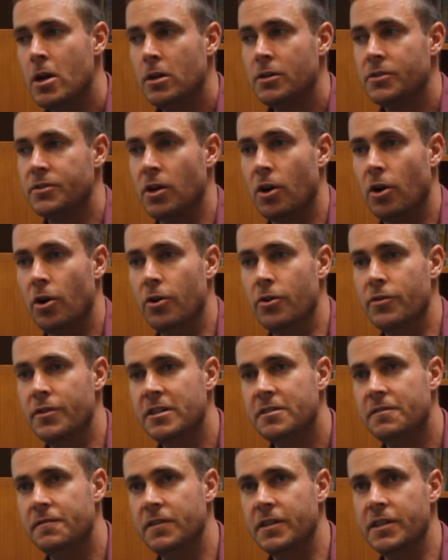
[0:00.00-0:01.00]
So
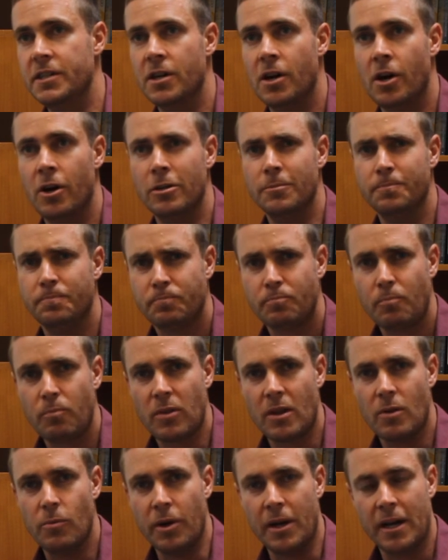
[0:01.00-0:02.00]
this video,
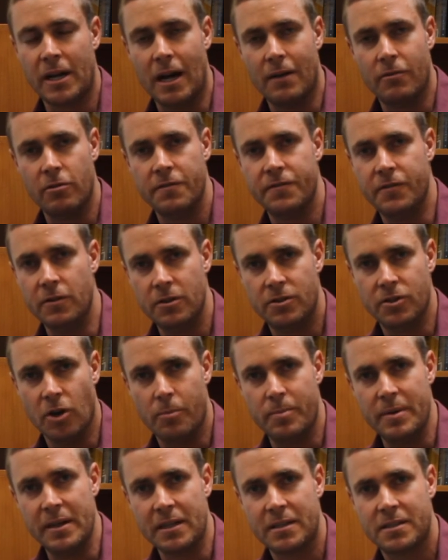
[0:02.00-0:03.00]
we're going to cover a few
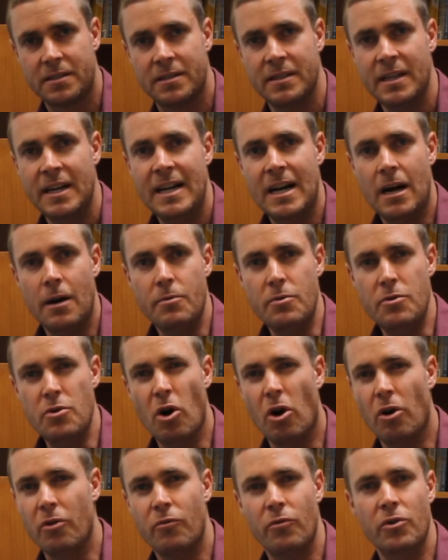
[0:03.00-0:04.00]
topics,
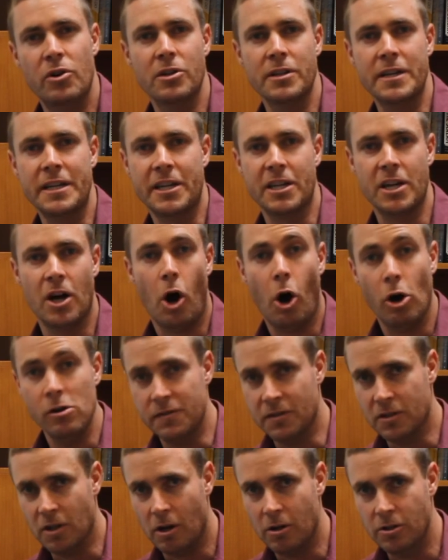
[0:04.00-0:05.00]
not really going to
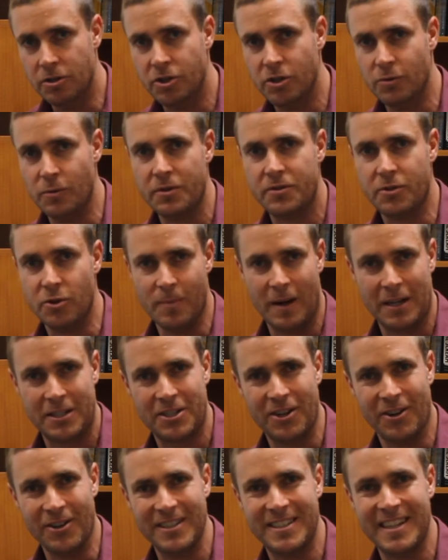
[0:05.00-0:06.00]
overload you with too much
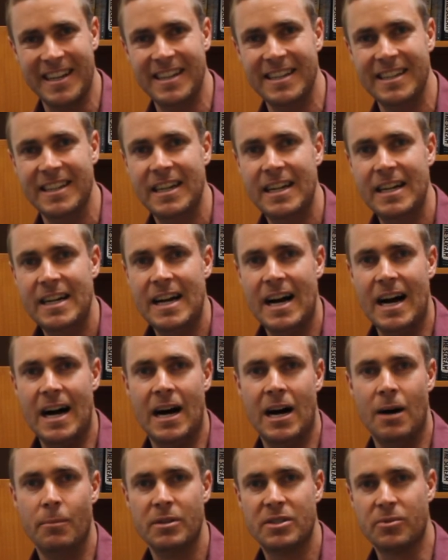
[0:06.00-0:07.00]
content.
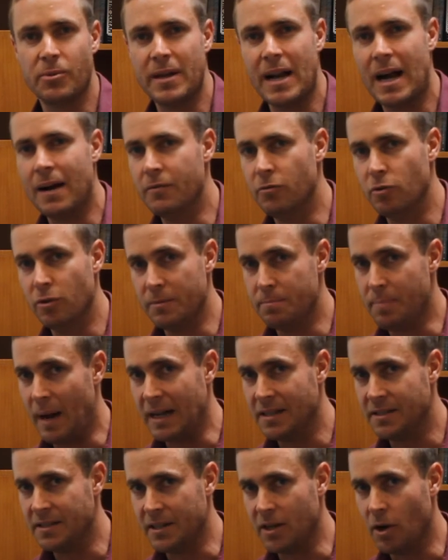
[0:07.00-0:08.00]
Just want you to have a really
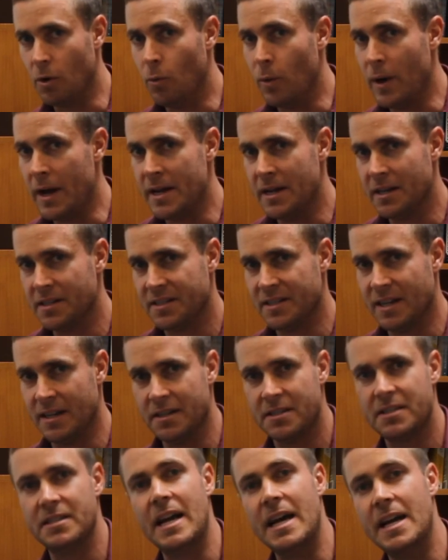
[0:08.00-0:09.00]
basic awareness and
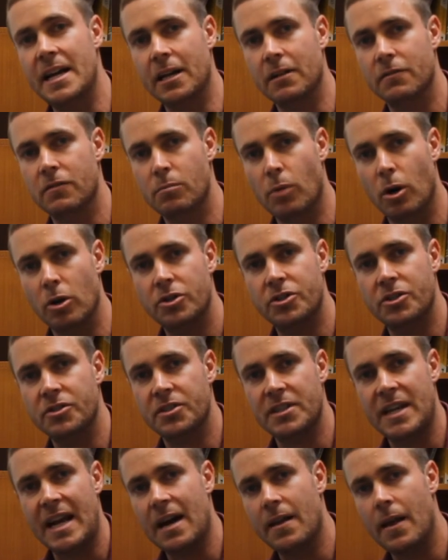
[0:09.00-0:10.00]
understanding of emotions
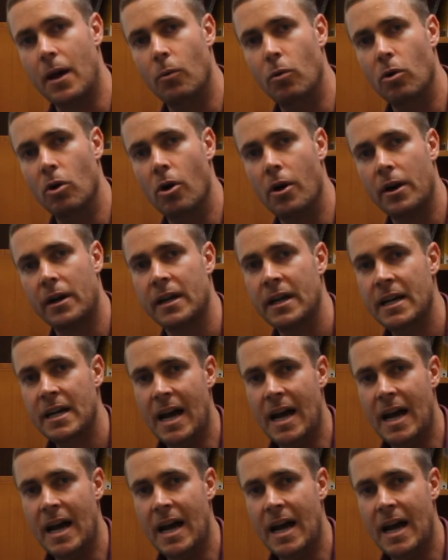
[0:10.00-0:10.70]
and how they work